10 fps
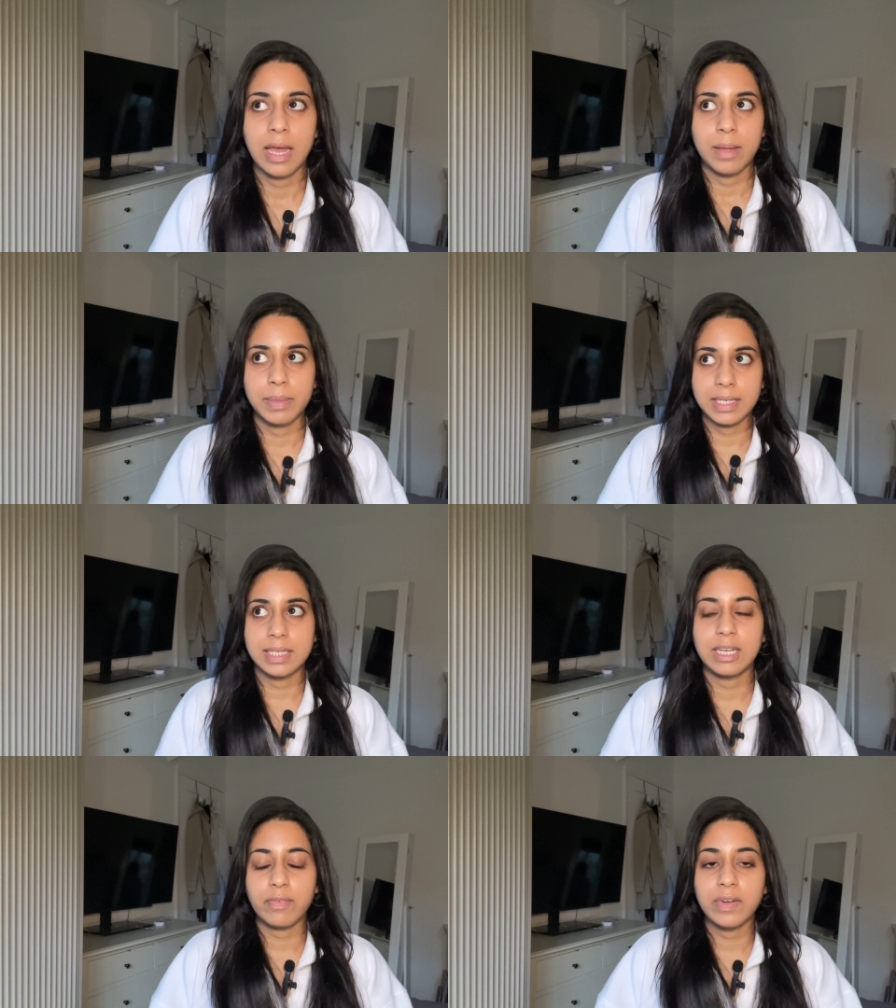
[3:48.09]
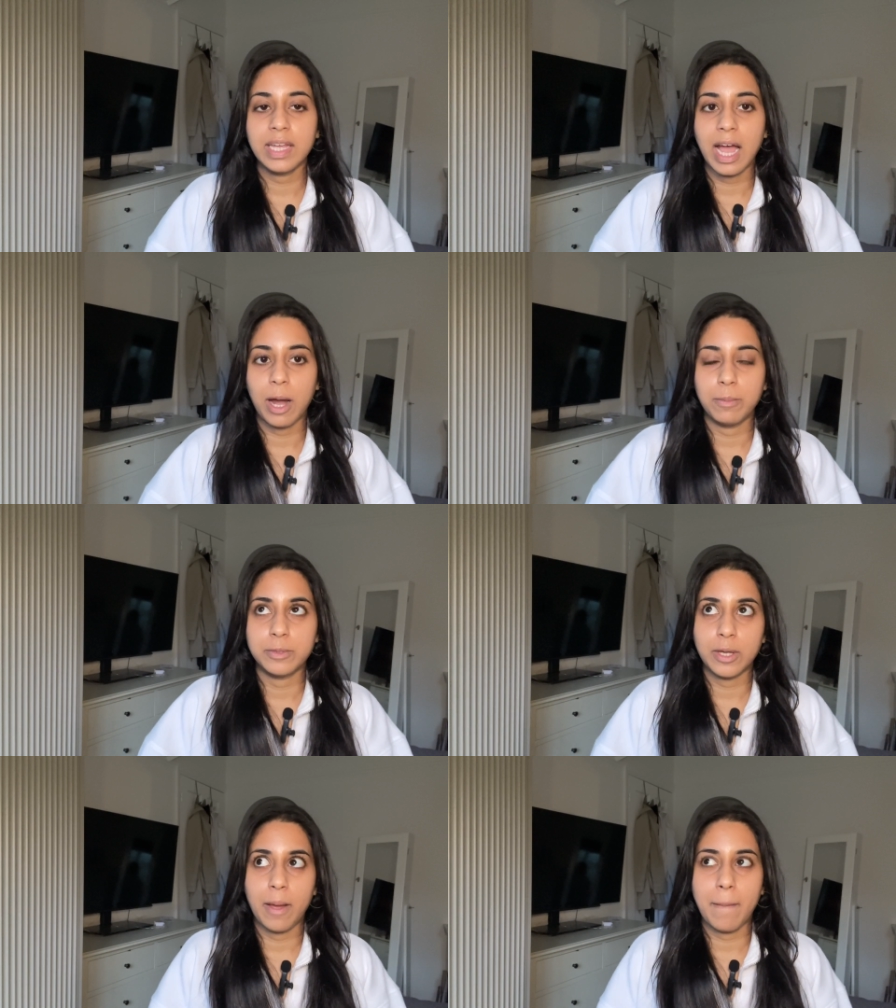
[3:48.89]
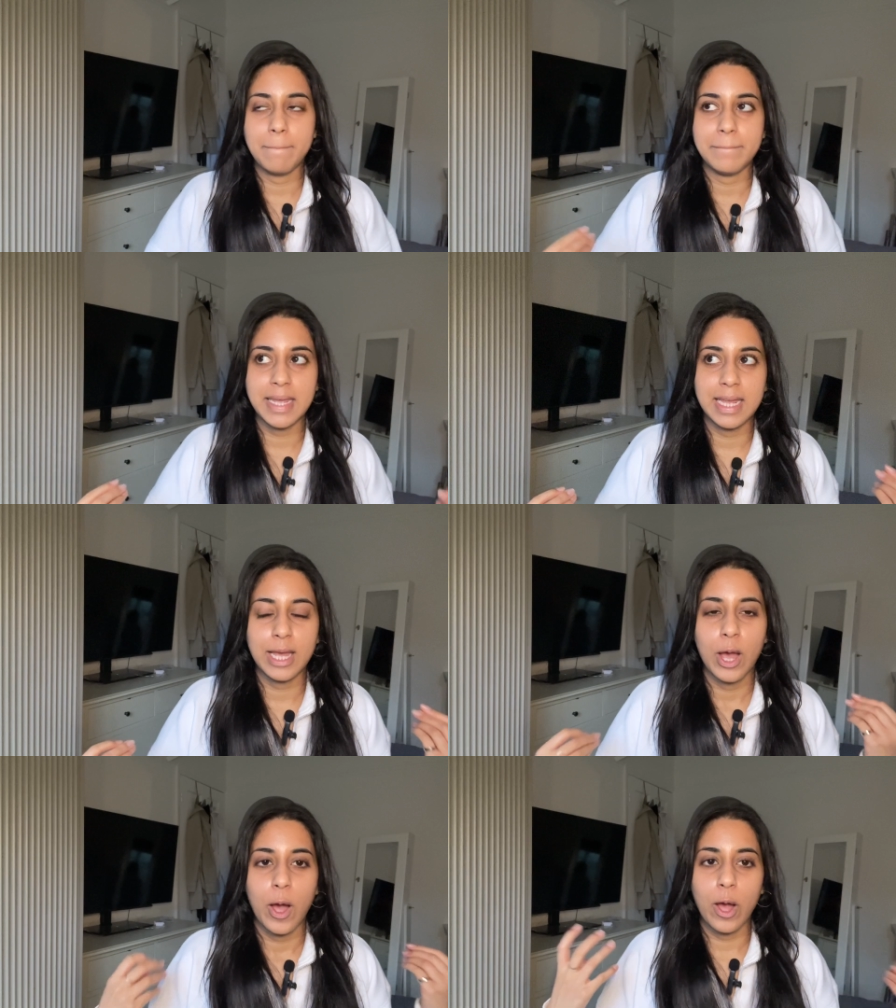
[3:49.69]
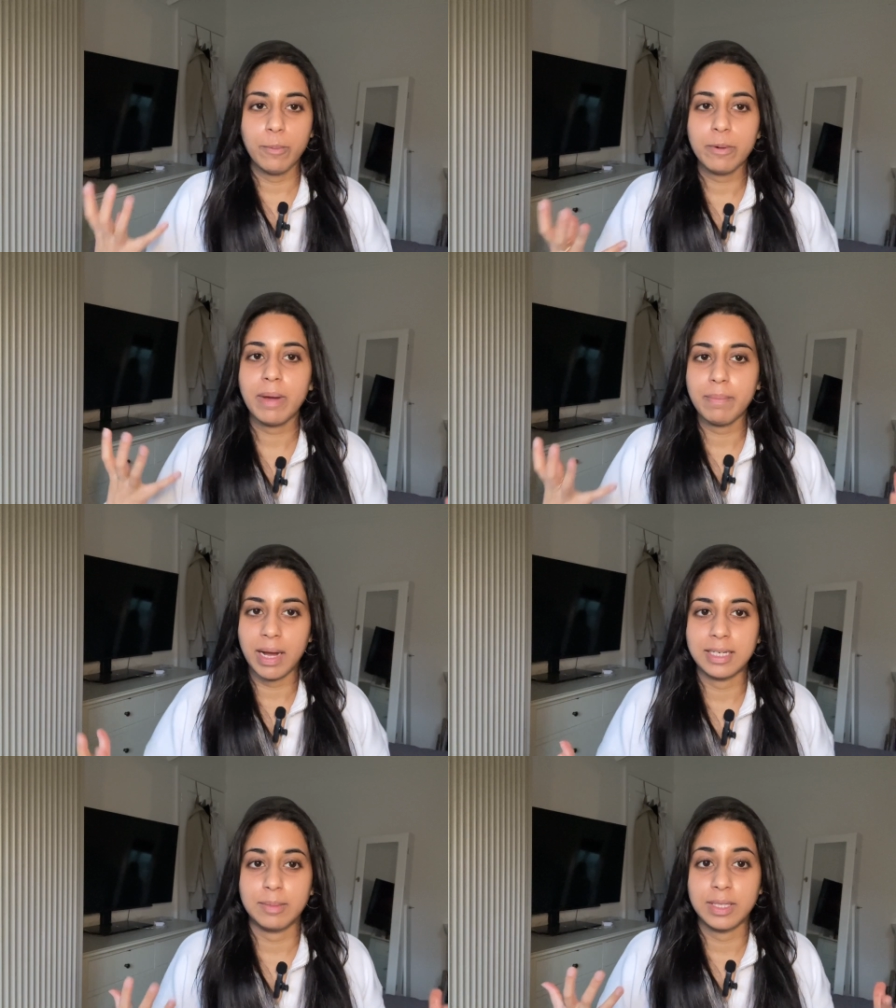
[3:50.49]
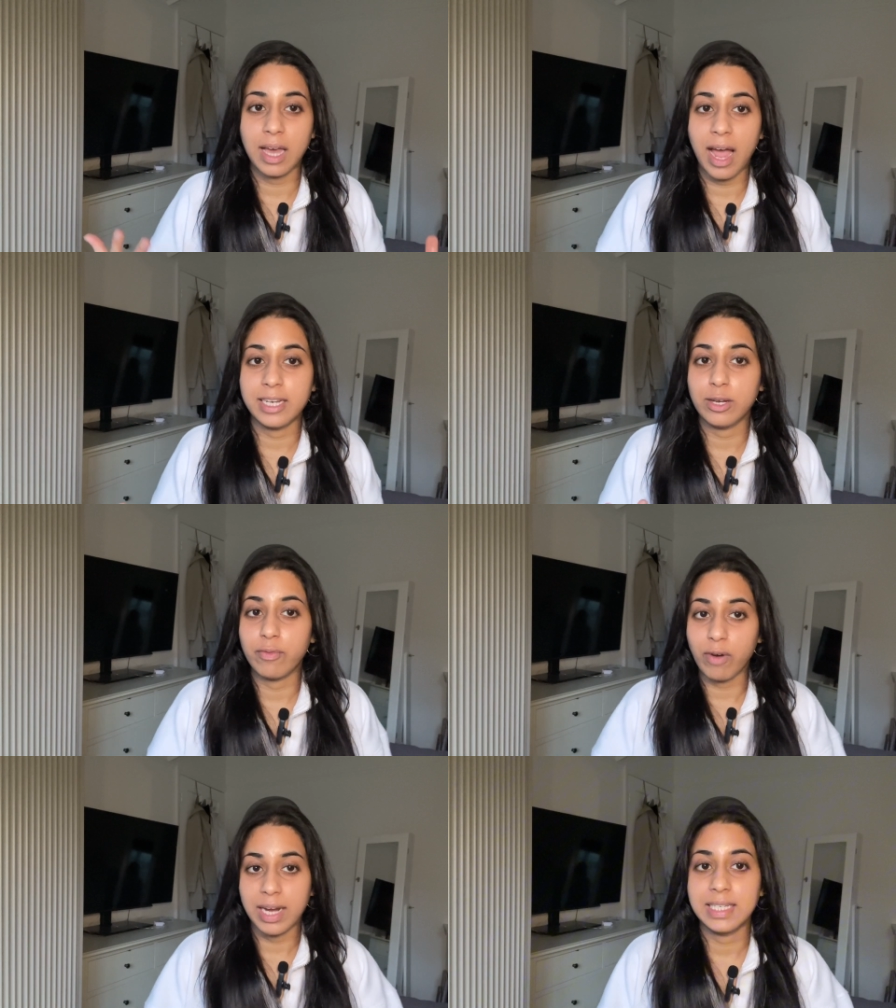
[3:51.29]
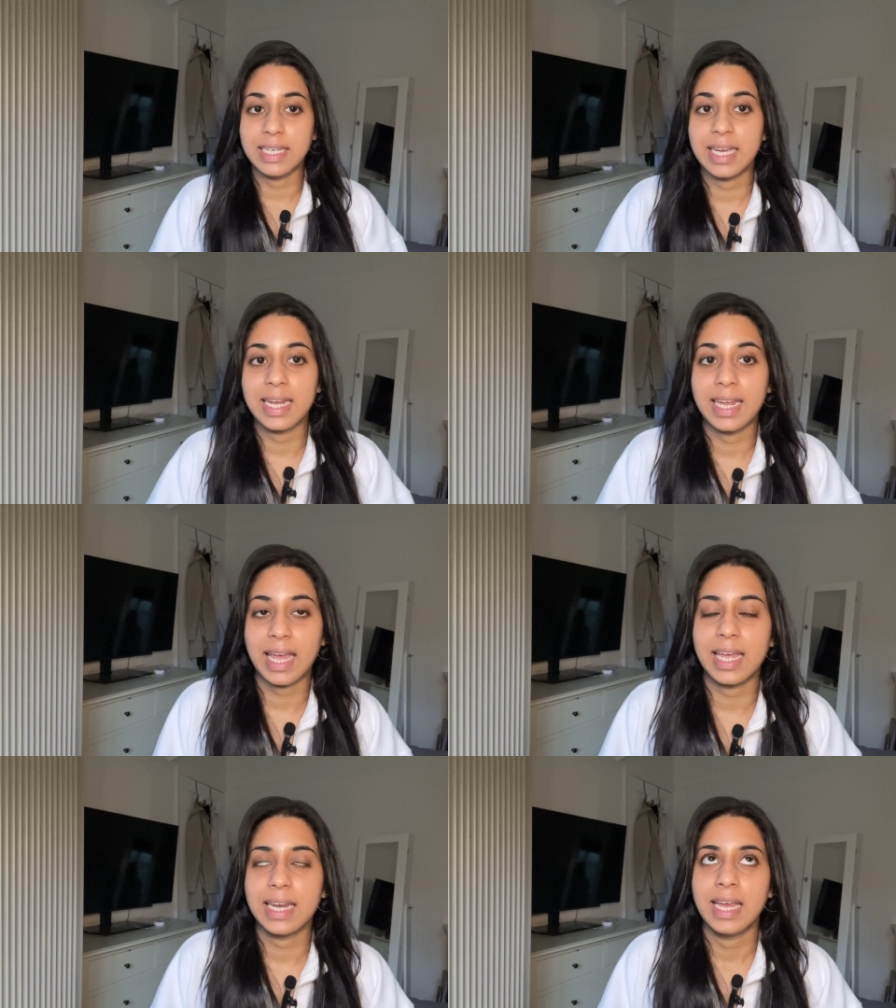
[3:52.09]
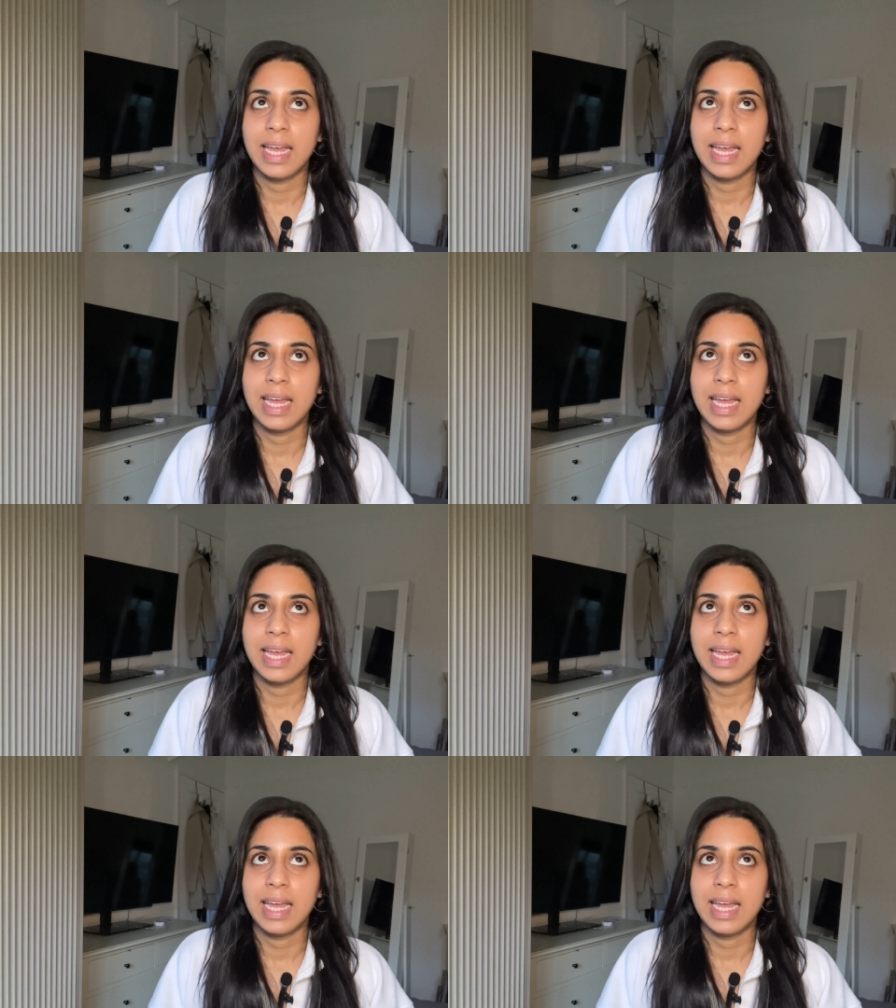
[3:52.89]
because it definitely helped me open my mind up to the idea of writing again.